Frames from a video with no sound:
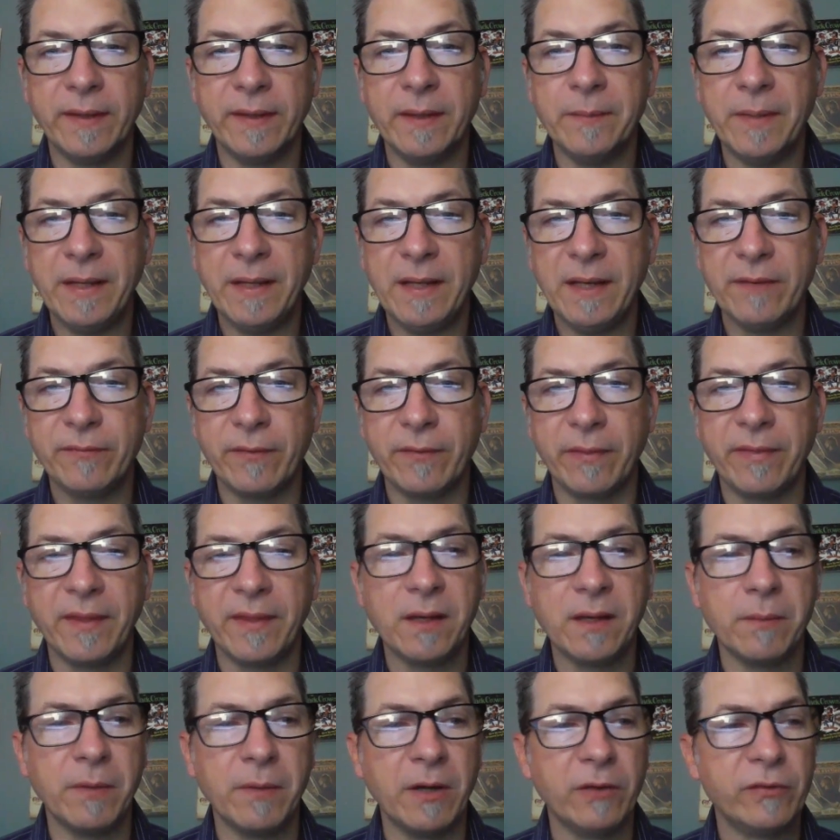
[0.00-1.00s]
they might have to
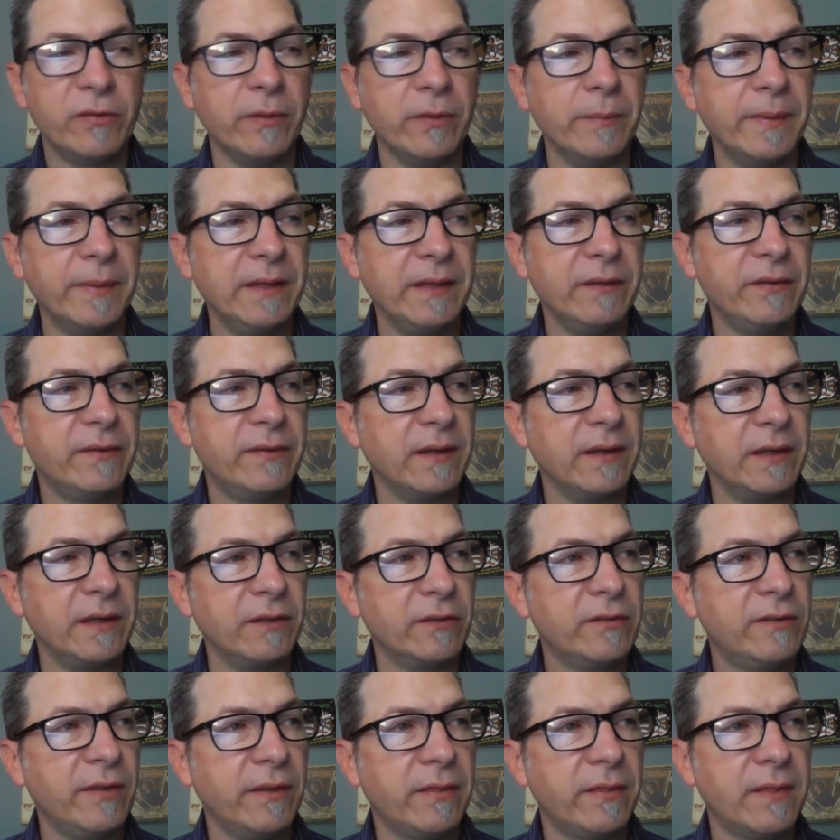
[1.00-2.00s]
think about some of these
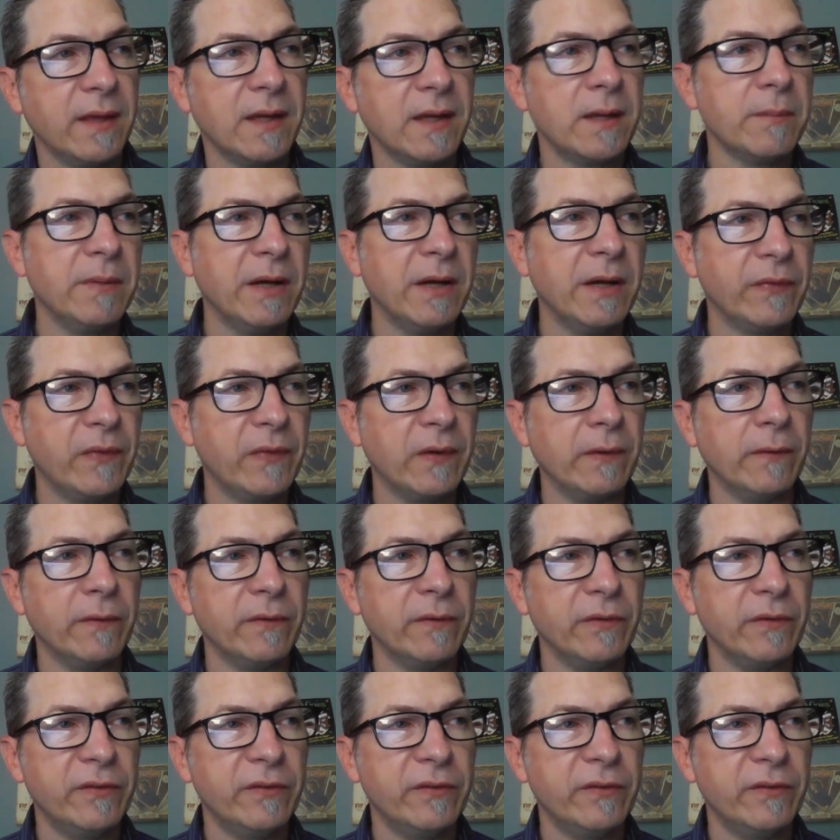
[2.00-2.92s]
things, to think about their own